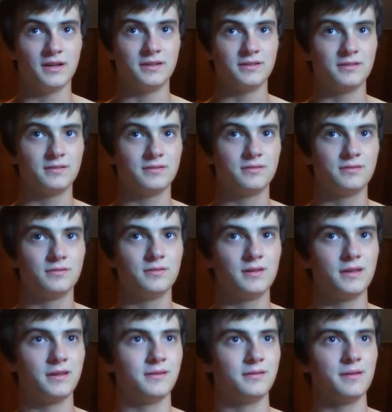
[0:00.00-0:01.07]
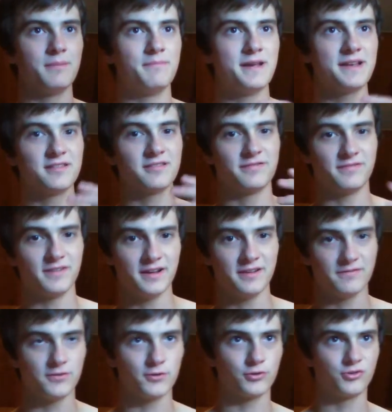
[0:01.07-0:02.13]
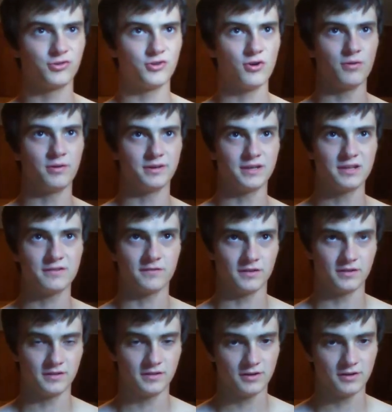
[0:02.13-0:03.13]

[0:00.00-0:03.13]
It makes a fight feel so uneven.